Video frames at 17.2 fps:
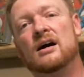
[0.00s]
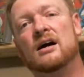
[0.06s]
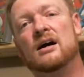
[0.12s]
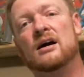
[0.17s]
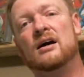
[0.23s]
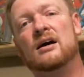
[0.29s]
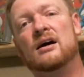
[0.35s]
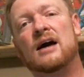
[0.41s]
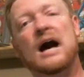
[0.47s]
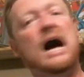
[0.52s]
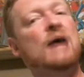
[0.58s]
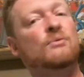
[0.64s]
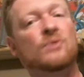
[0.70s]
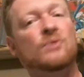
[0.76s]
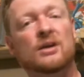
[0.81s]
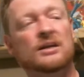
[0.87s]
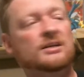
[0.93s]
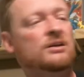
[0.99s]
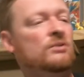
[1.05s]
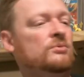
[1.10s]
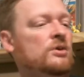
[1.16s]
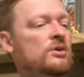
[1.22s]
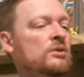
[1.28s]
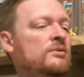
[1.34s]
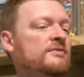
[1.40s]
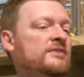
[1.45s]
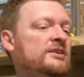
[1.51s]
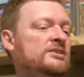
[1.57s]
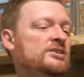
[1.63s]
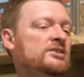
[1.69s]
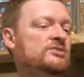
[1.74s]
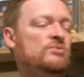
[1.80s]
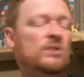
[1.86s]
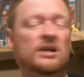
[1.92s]
I really don't know if
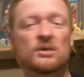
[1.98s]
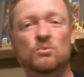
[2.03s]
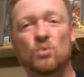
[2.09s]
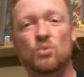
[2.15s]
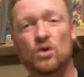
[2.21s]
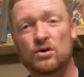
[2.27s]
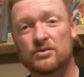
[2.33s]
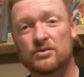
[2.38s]
this is really worth